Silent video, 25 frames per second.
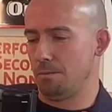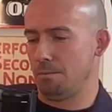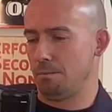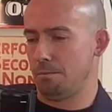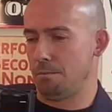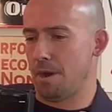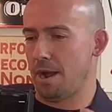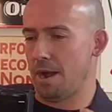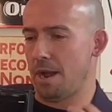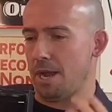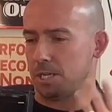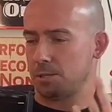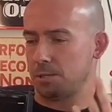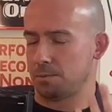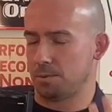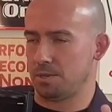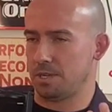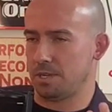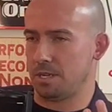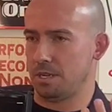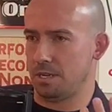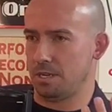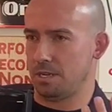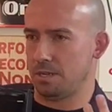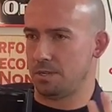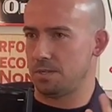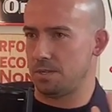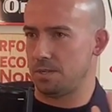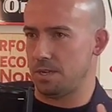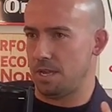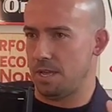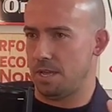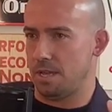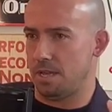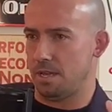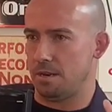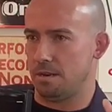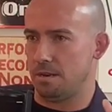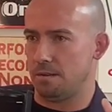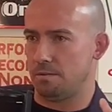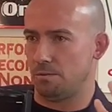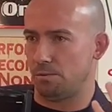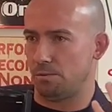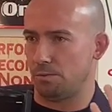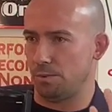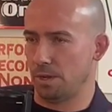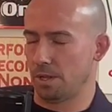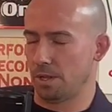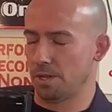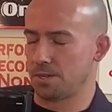my expertise in
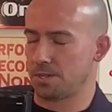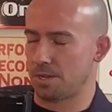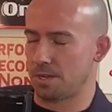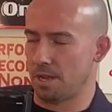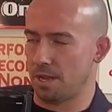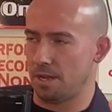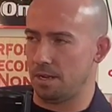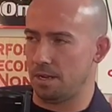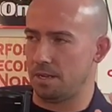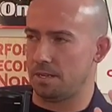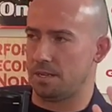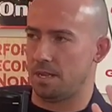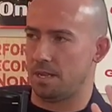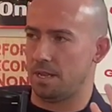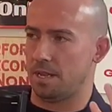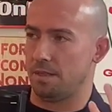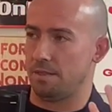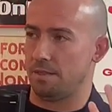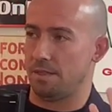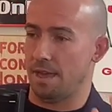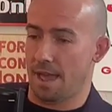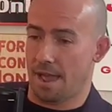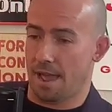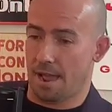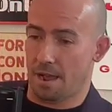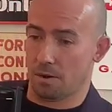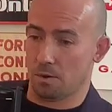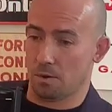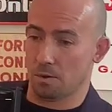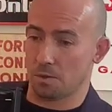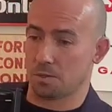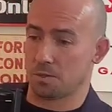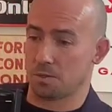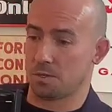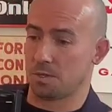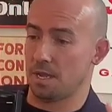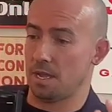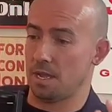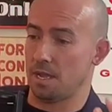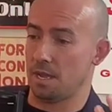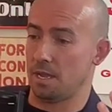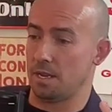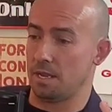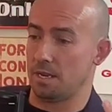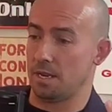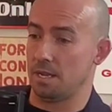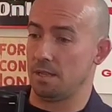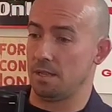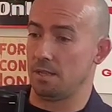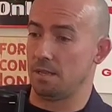real estate and the house
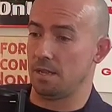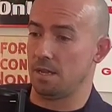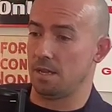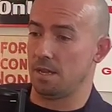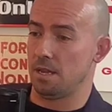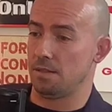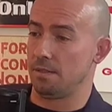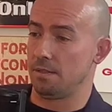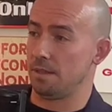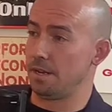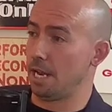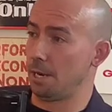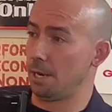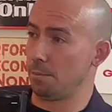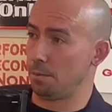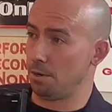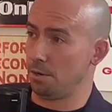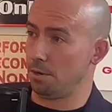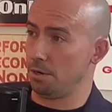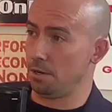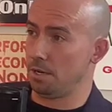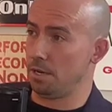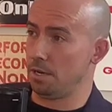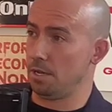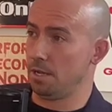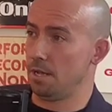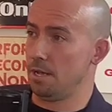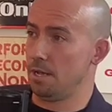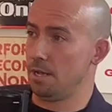and the neighborhood,